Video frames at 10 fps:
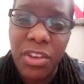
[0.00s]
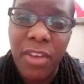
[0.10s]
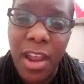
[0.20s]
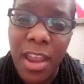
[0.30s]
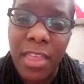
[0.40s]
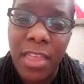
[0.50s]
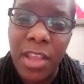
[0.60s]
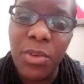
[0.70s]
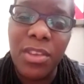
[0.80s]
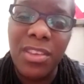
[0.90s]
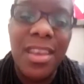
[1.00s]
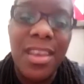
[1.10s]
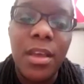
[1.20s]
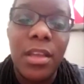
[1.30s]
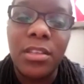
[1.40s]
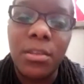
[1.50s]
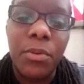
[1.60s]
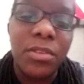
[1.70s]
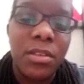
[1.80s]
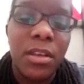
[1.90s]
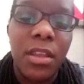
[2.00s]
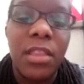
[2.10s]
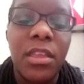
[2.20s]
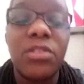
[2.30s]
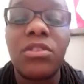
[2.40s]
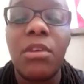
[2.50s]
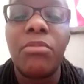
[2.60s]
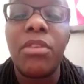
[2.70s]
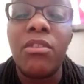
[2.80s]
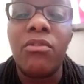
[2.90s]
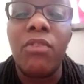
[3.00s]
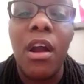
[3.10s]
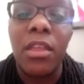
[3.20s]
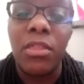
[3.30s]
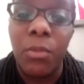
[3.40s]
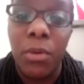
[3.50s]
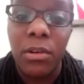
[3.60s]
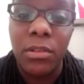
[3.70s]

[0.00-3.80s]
cry like that, it's supposed to tell you that there's something wrong in the world.